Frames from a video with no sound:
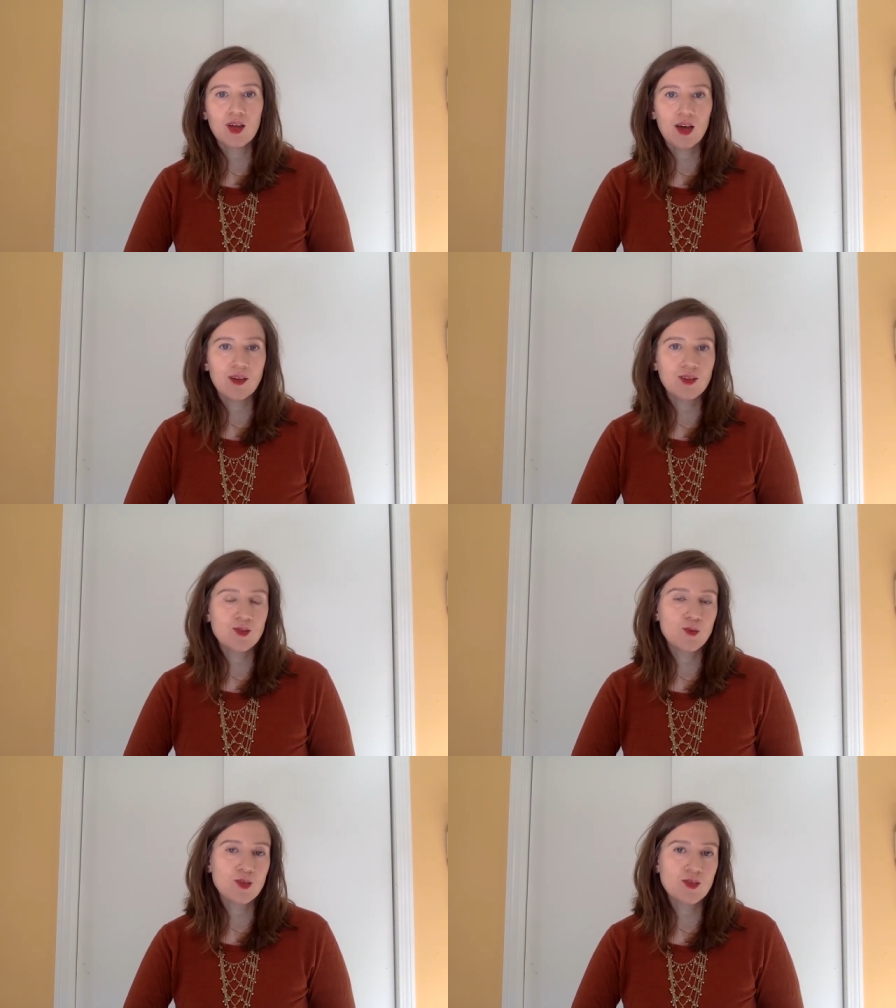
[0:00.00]
and this
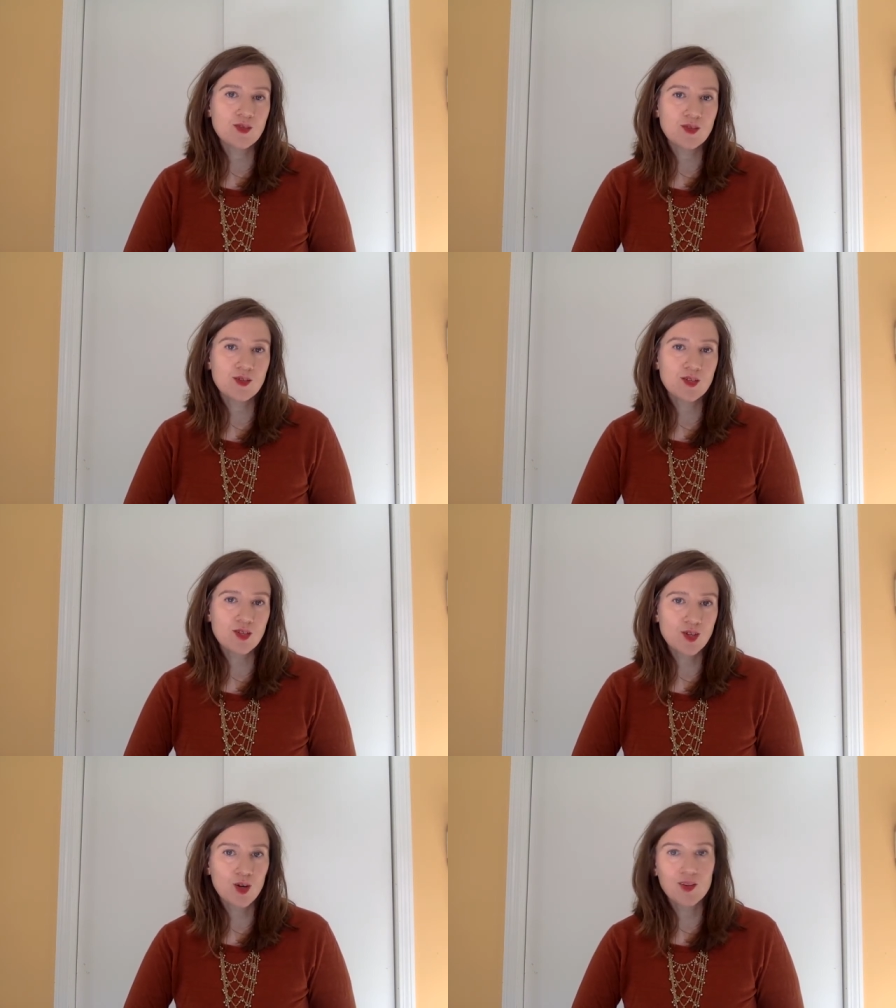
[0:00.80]
was just
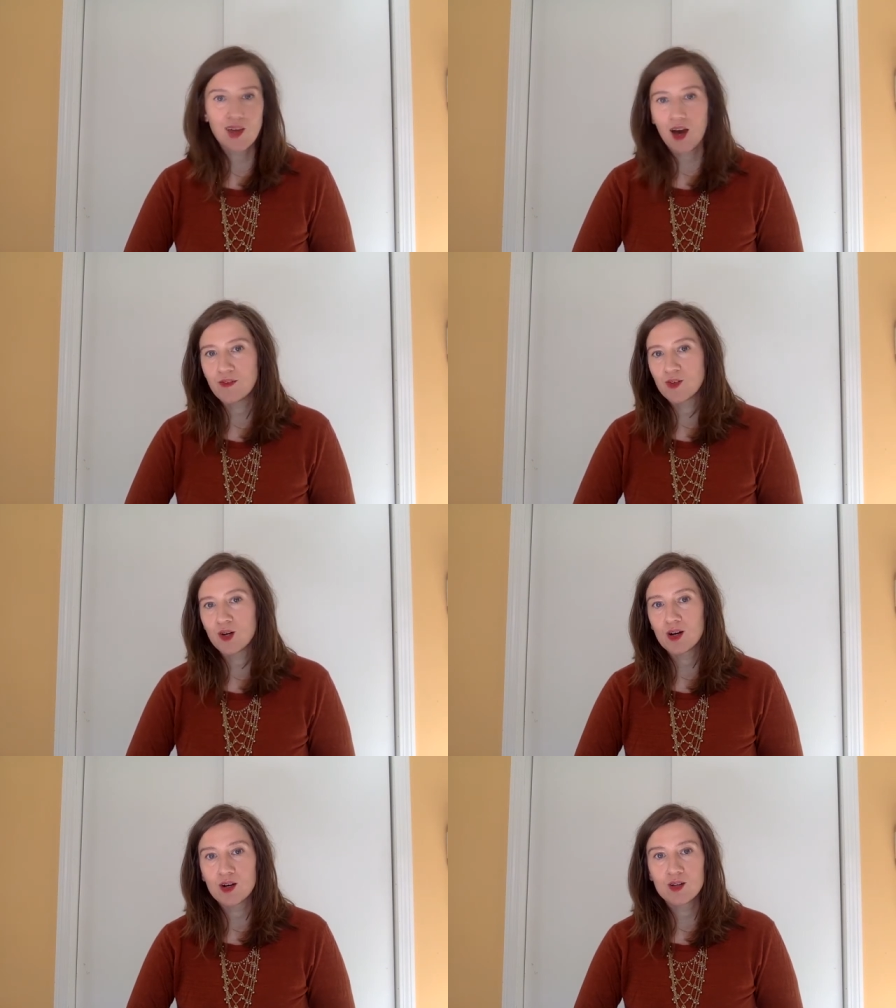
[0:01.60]
shortly
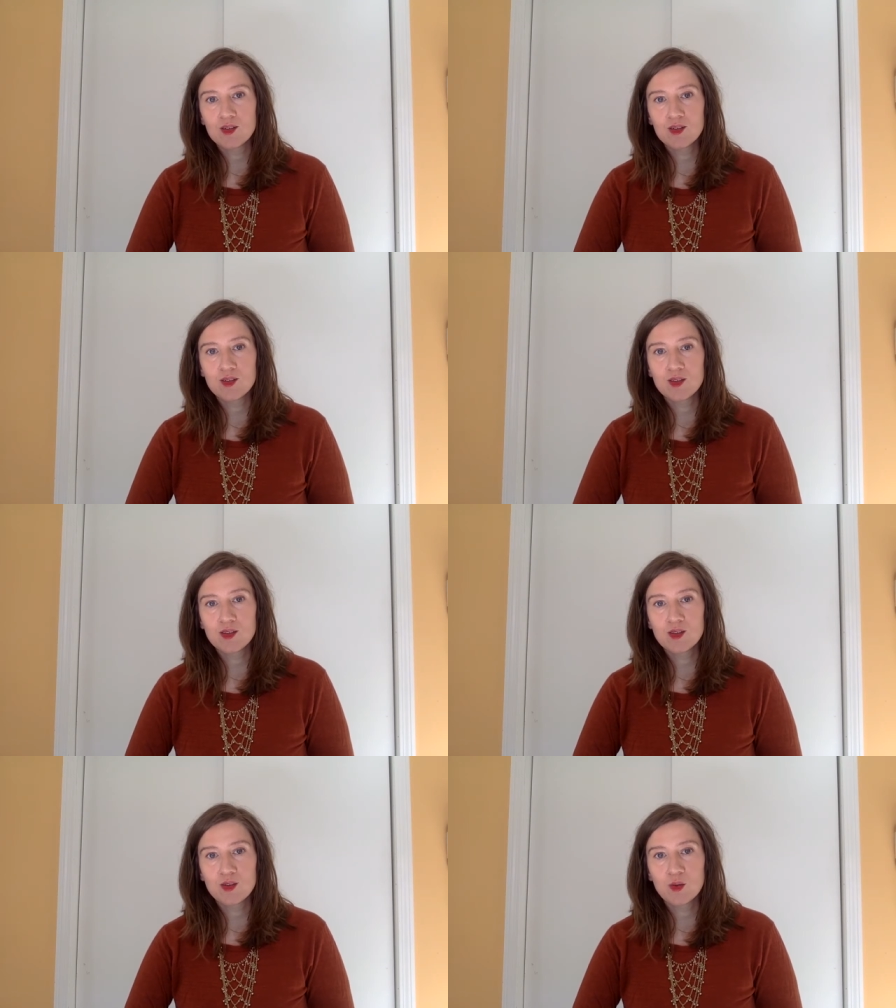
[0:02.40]
after
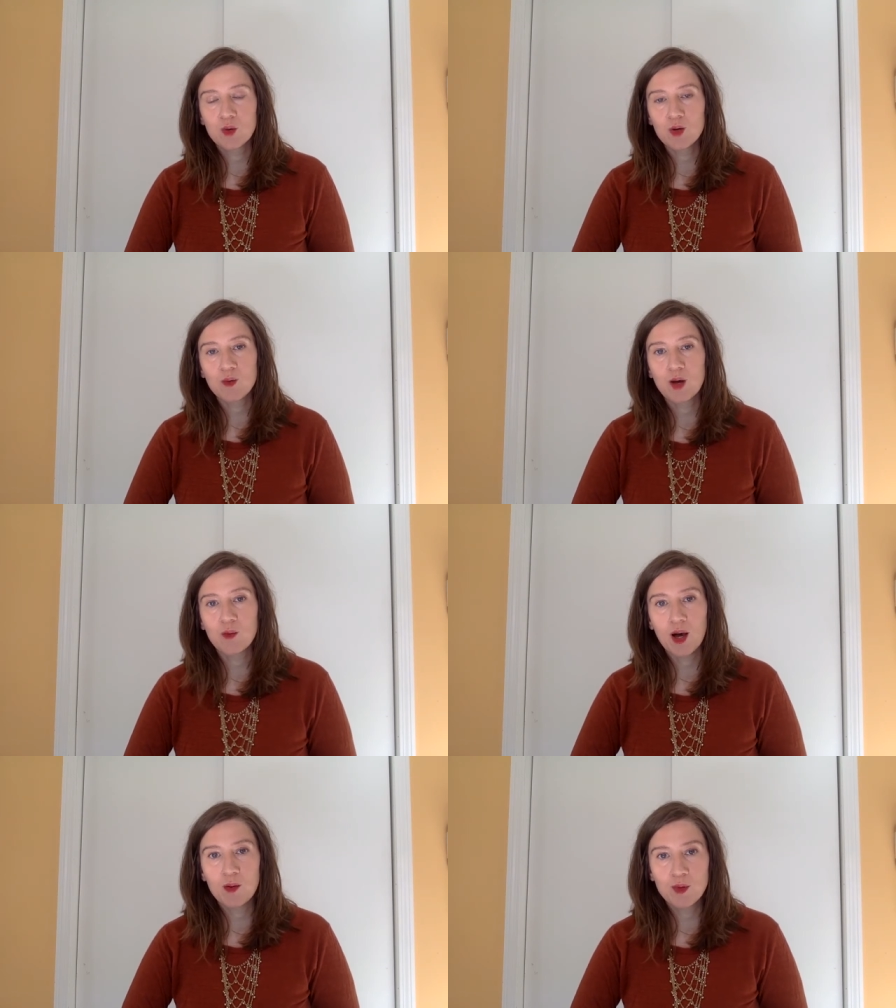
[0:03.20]
the World Wide
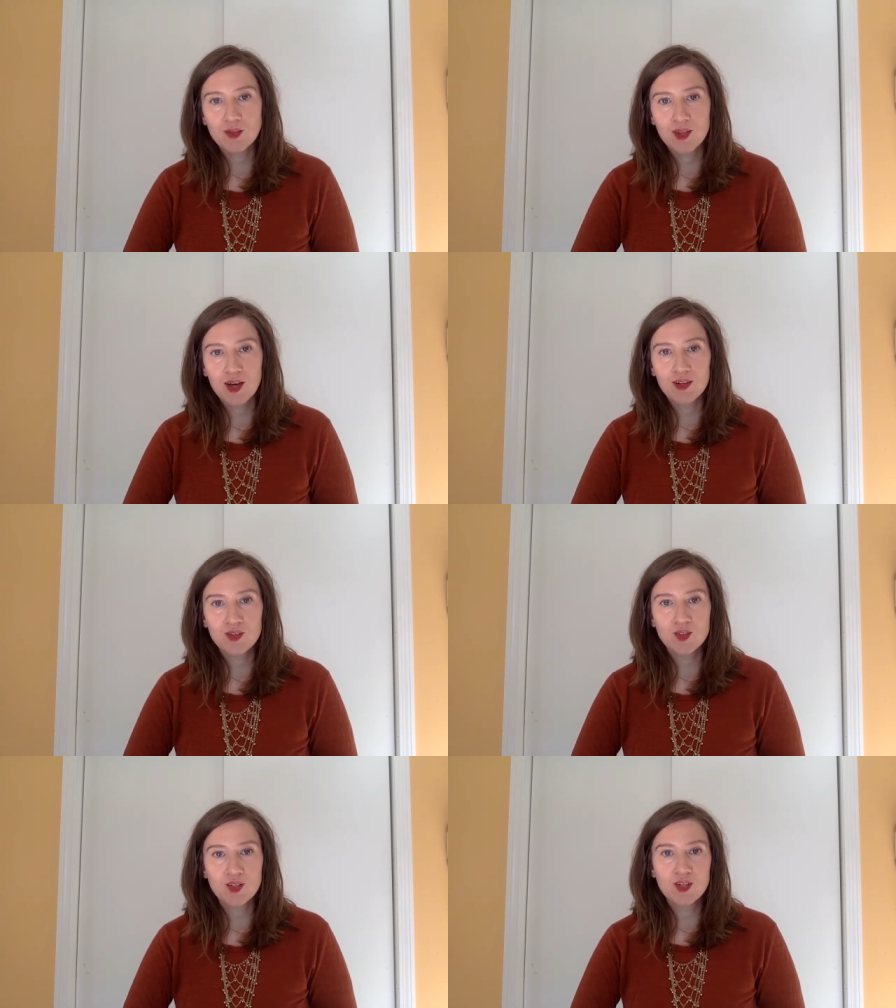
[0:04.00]
Web was
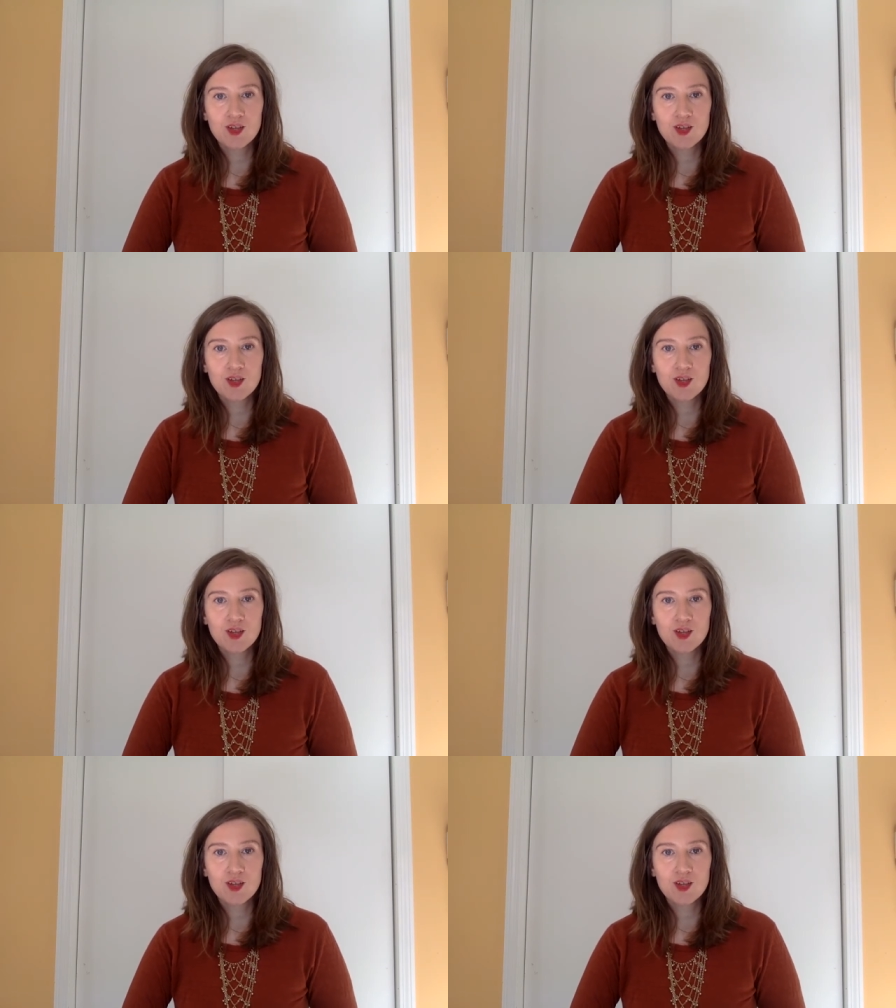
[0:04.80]
launched.